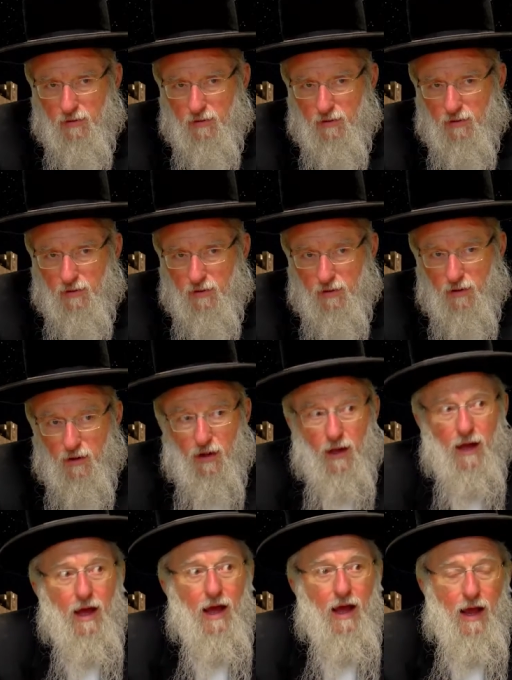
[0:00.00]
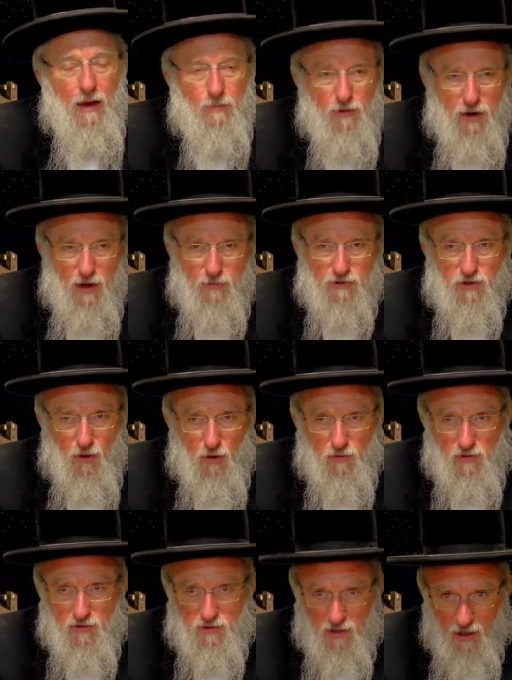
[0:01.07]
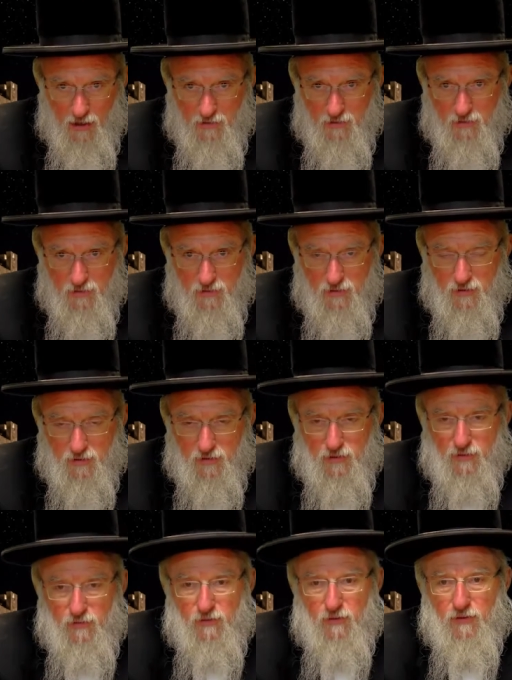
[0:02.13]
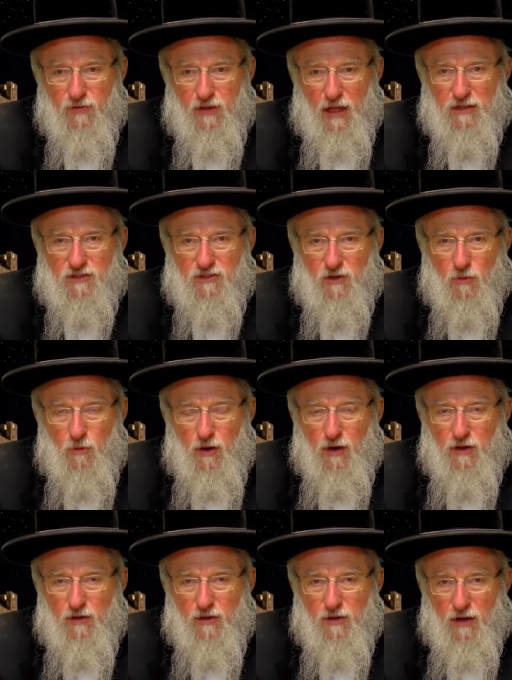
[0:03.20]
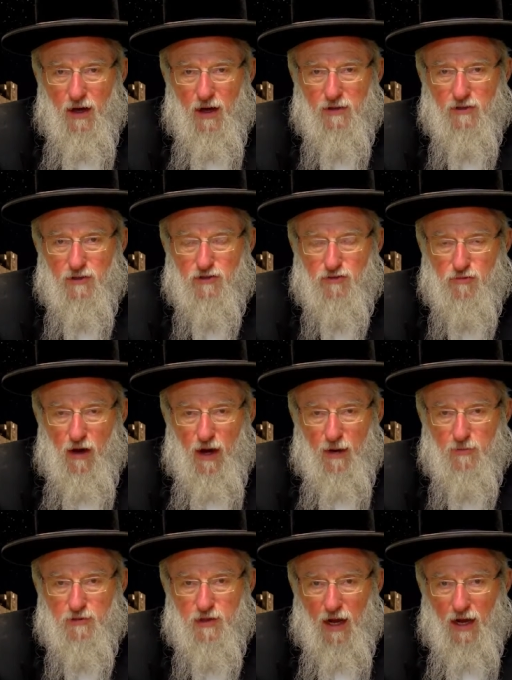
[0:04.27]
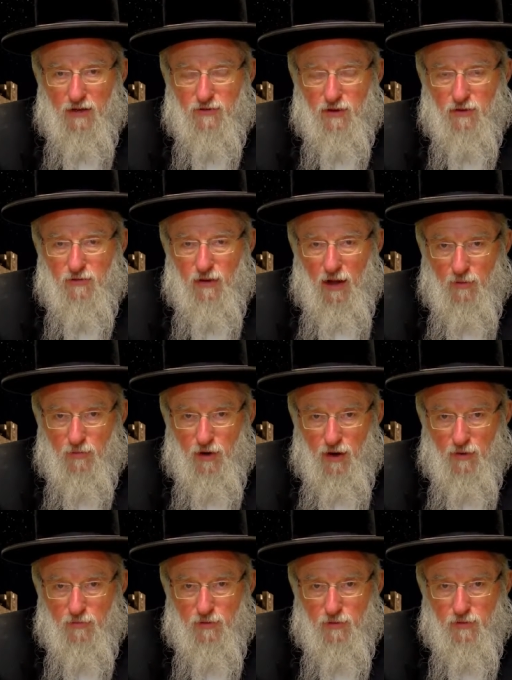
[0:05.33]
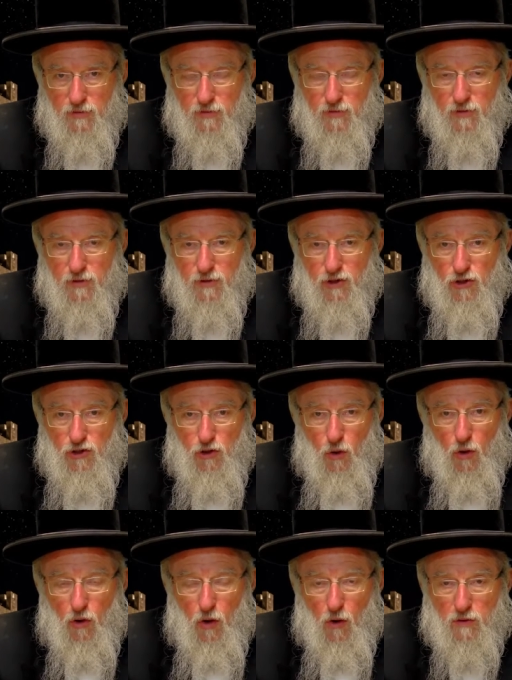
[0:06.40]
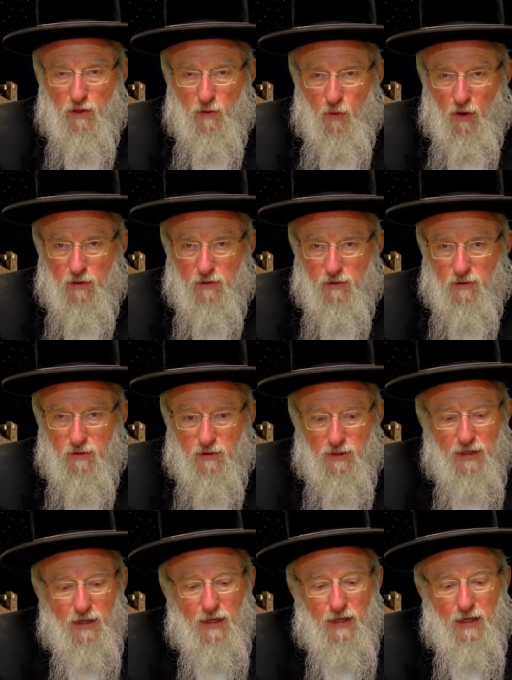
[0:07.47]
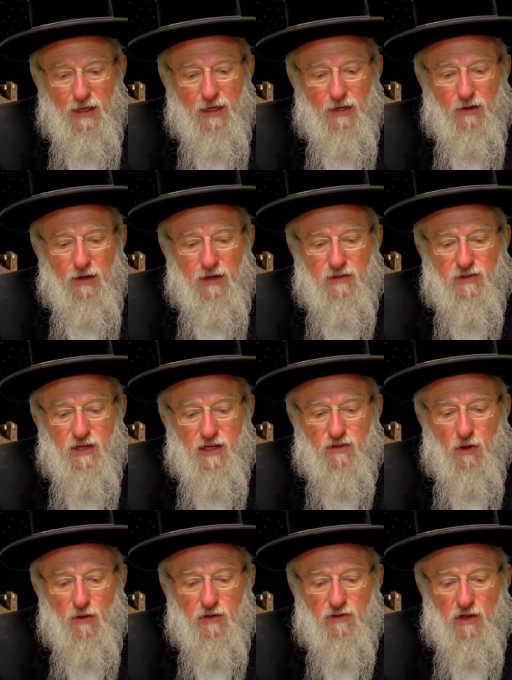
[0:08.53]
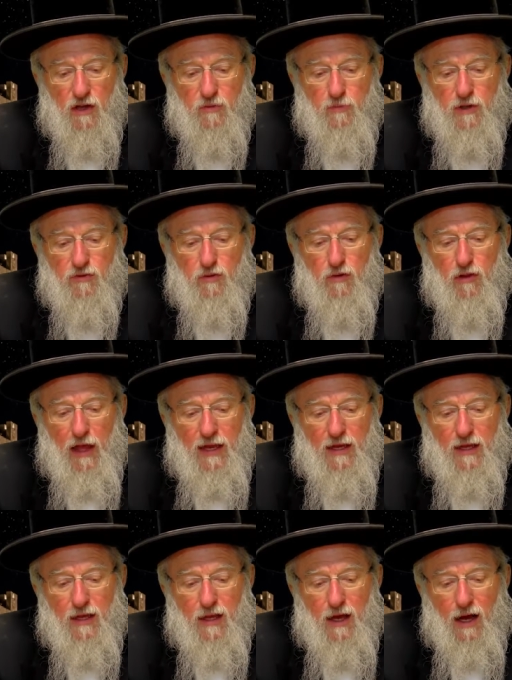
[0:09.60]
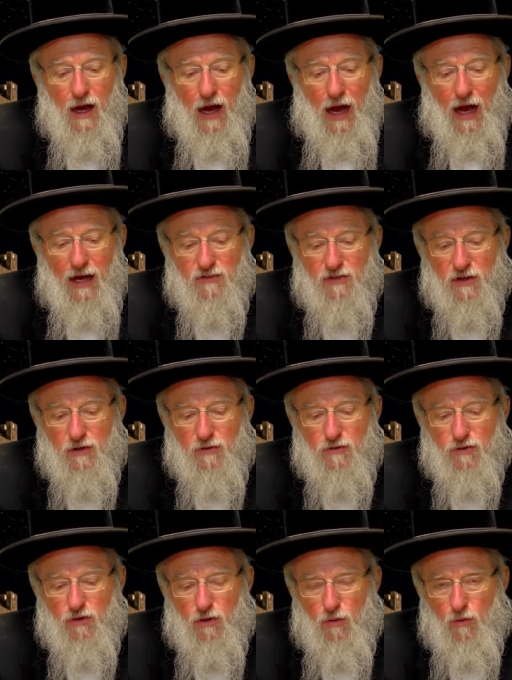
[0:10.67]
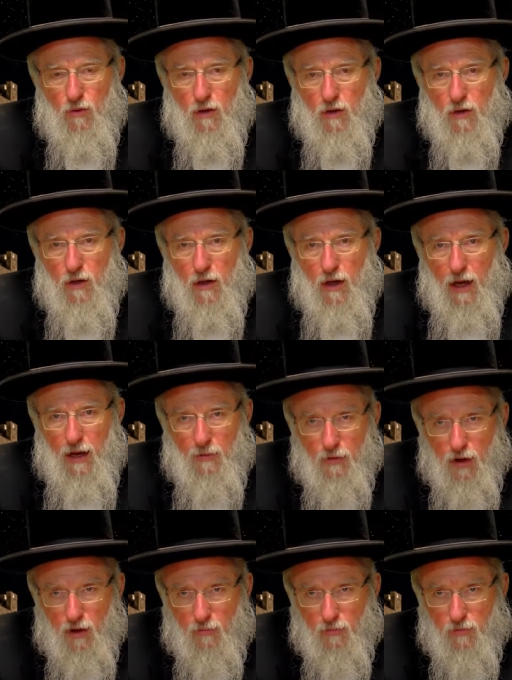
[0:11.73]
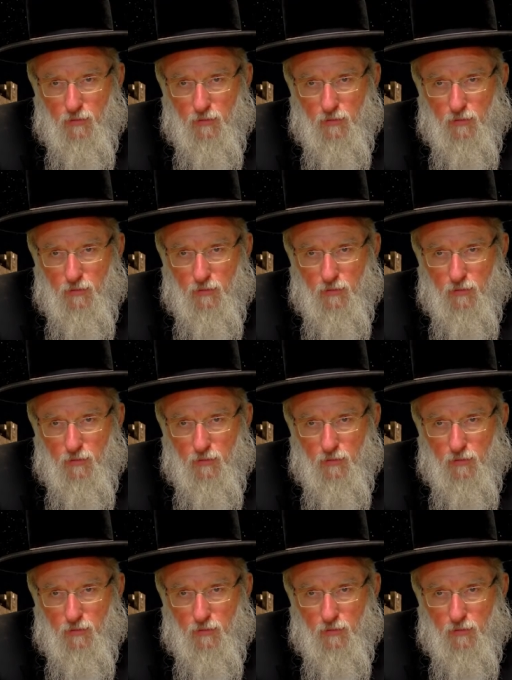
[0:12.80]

Abraham. Abraham's only son. That's the way God describes Isaac to Abraham. You are only one. Here, it's his only son. It means relating Isaac to Abraham.